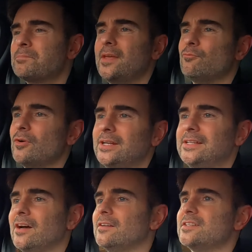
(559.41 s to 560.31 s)
It
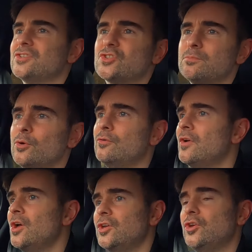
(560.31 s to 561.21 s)
really does. It's smooth.
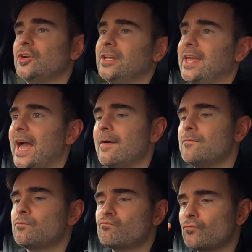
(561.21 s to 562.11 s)
You're going to get
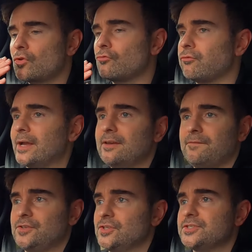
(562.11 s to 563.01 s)
great
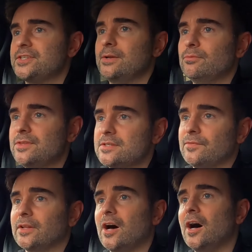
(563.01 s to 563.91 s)
efficiency with this
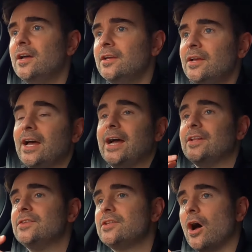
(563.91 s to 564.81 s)
Velar.
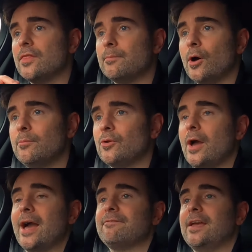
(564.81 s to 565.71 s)
And at the moment,
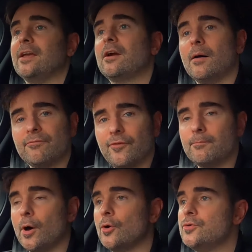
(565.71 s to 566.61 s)
I have it in comfort
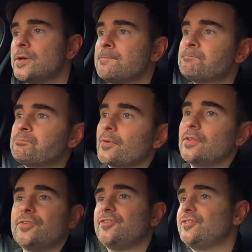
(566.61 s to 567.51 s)
mode.
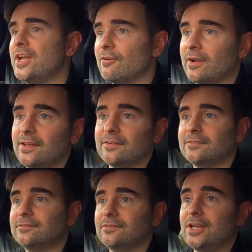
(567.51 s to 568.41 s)
The steering
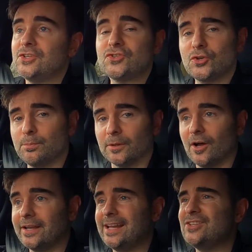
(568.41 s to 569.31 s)
is super light.